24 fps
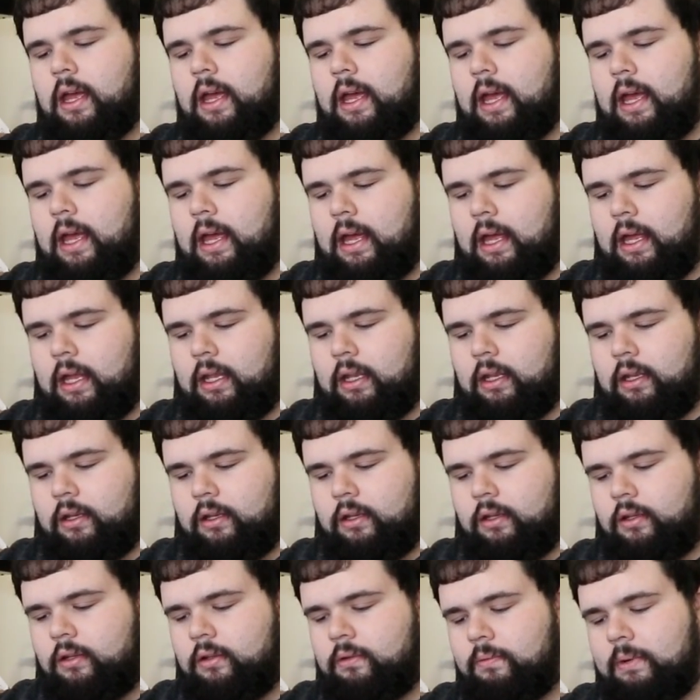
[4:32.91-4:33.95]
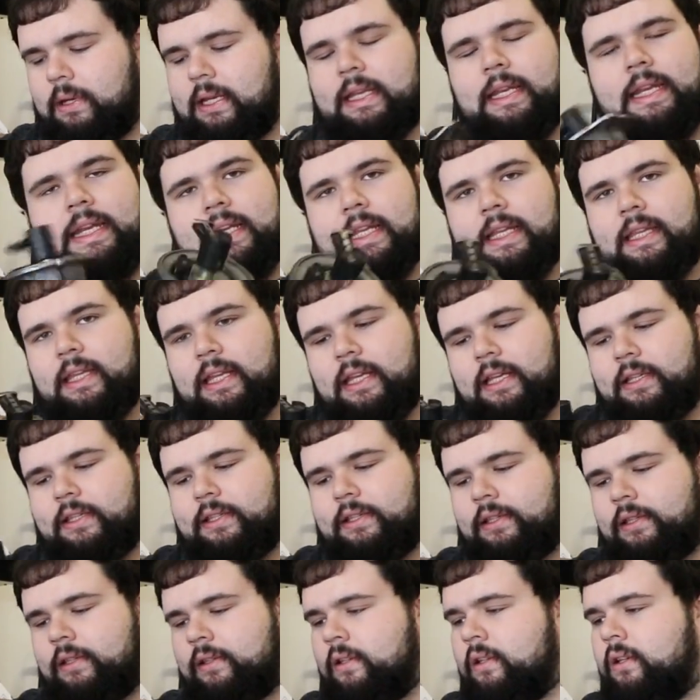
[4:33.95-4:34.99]
and we needed
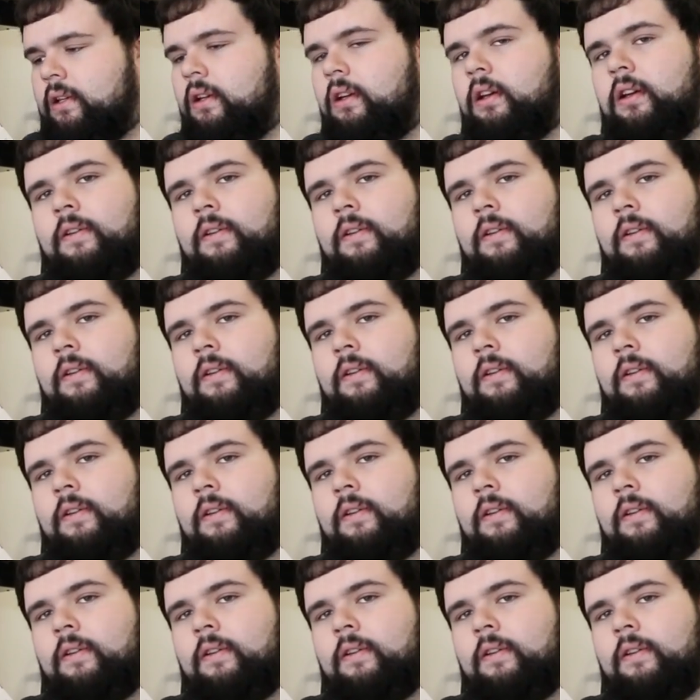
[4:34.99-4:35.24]
this